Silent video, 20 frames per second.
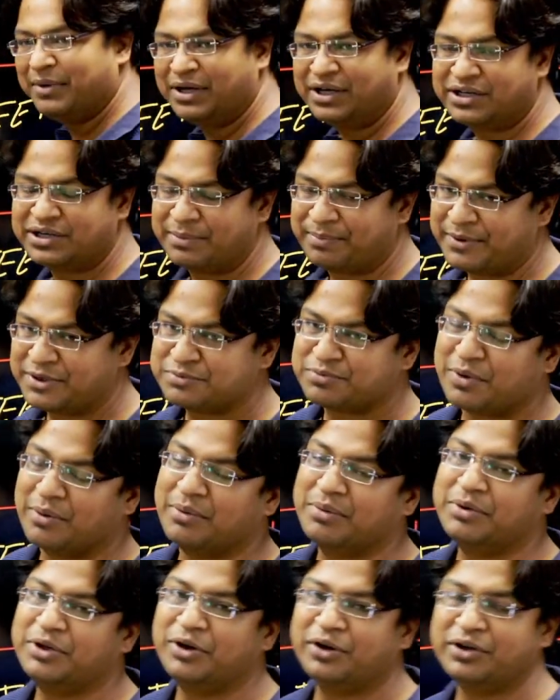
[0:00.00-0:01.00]
It depends
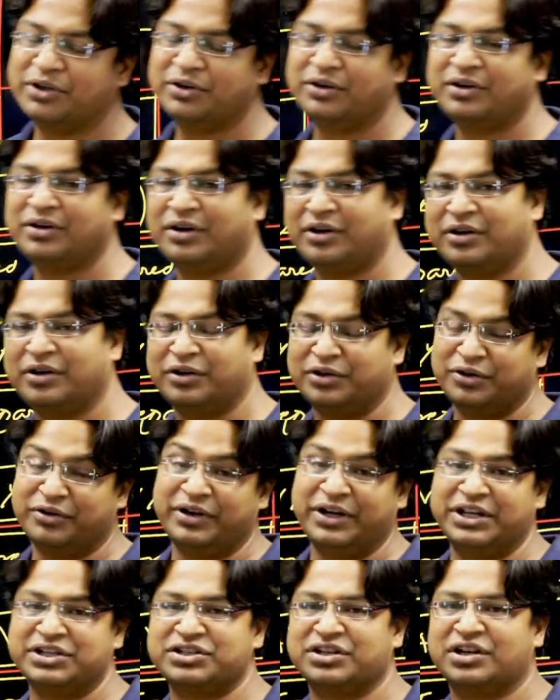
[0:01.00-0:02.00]
probably on your
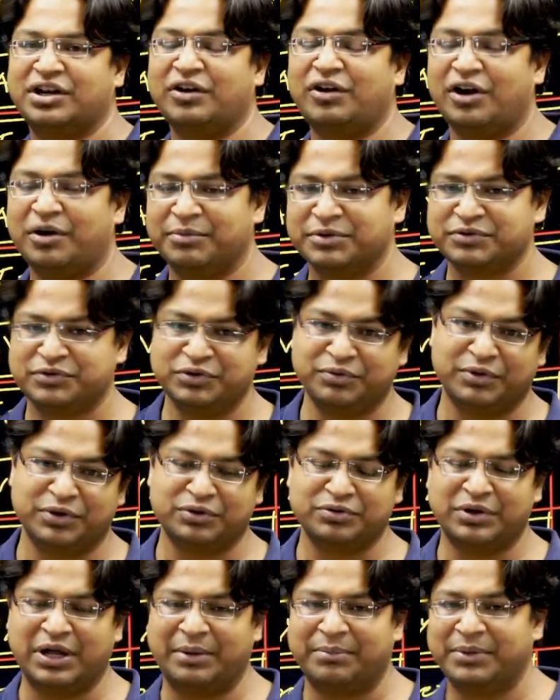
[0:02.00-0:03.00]
nature now, how much you want
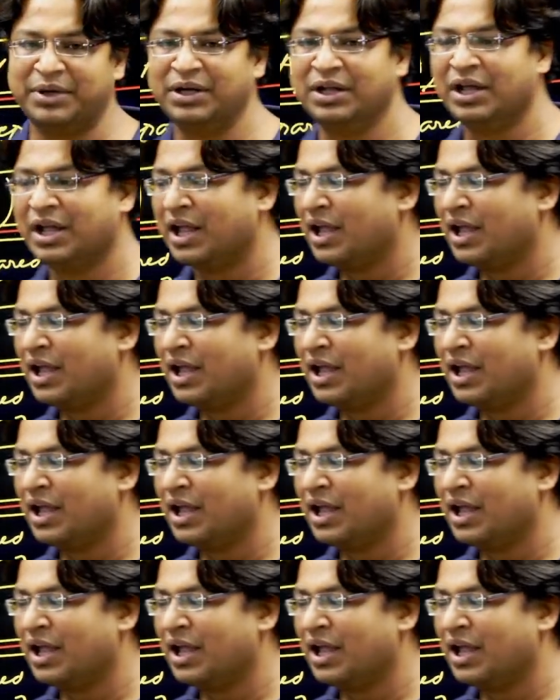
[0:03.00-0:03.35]
to gamble.